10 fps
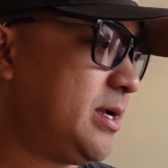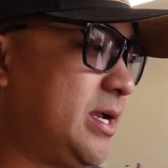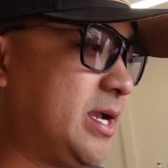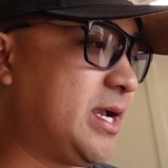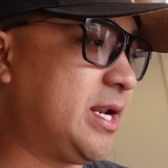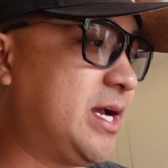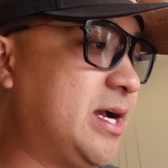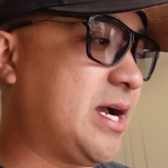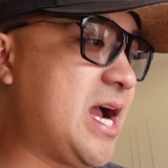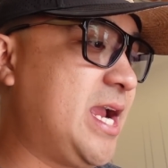And
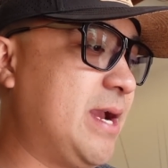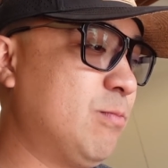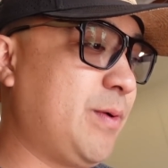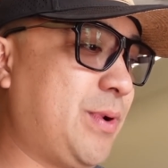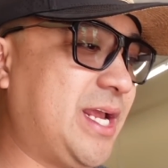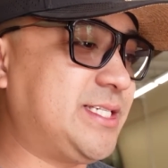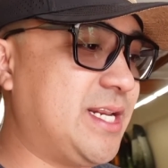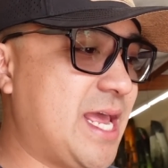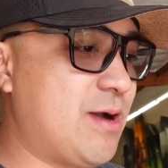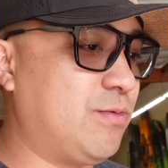I am replacing
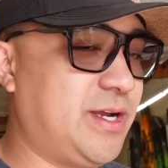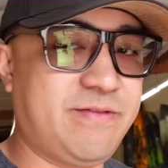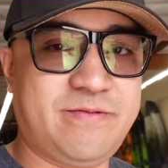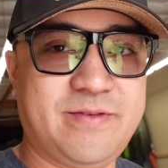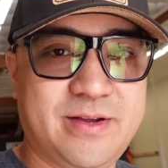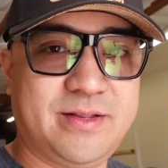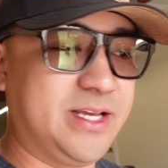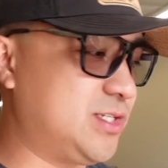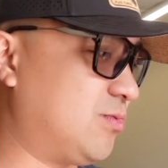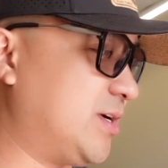that with
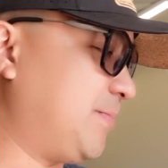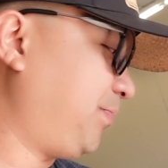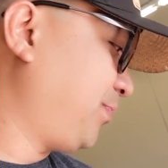this one.